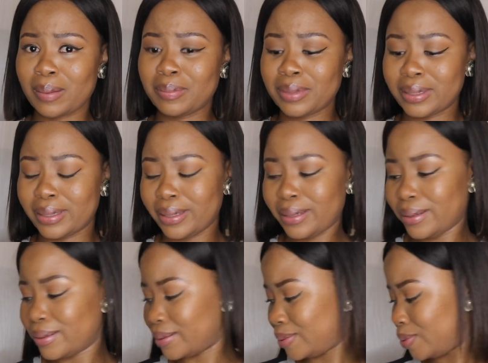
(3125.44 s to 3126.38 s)
But
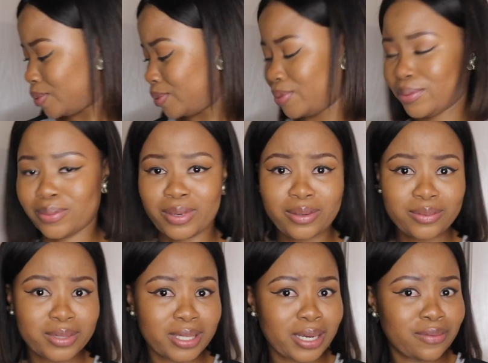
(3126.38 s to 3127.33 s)
yeah,
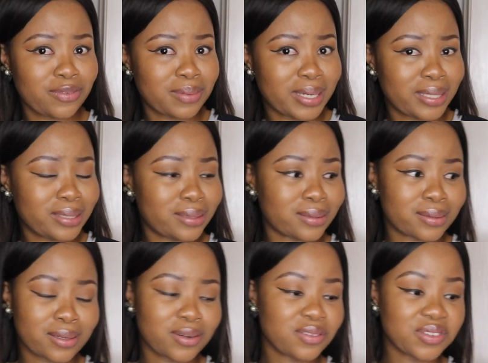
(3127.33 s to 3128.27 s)
she came to my
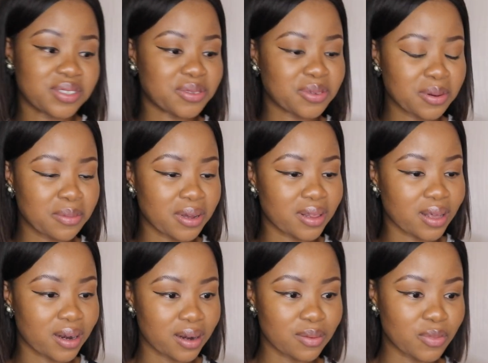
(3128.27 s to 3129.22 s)
edges. I don't even want to talk about
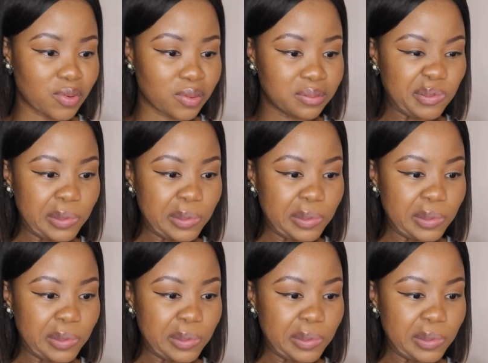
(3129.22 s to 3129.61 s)
that anymore.